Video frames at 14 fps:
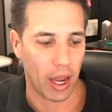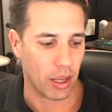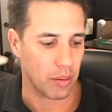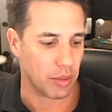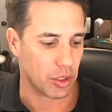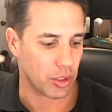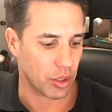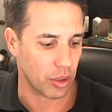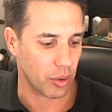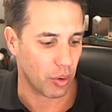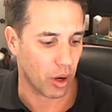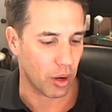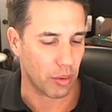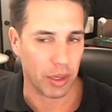And let me show you
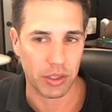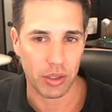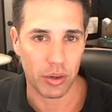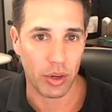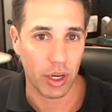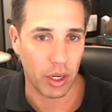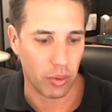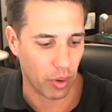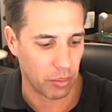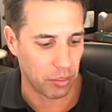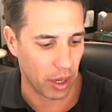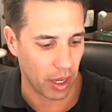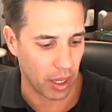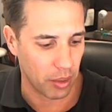on my screen what
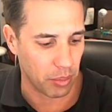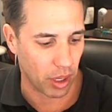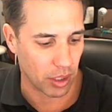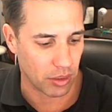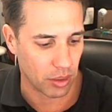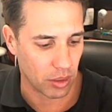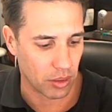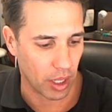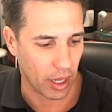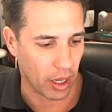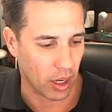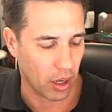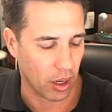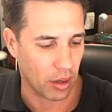my inbox looks like
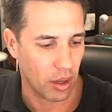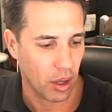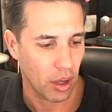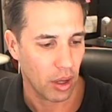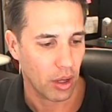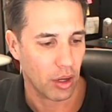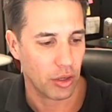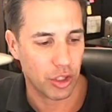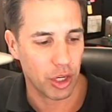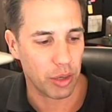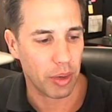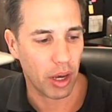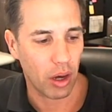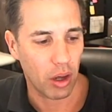on
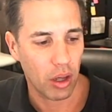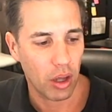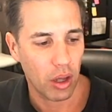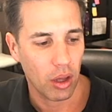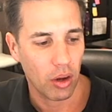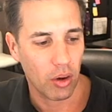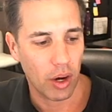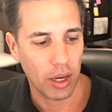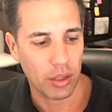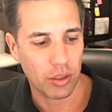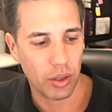Gmail, right?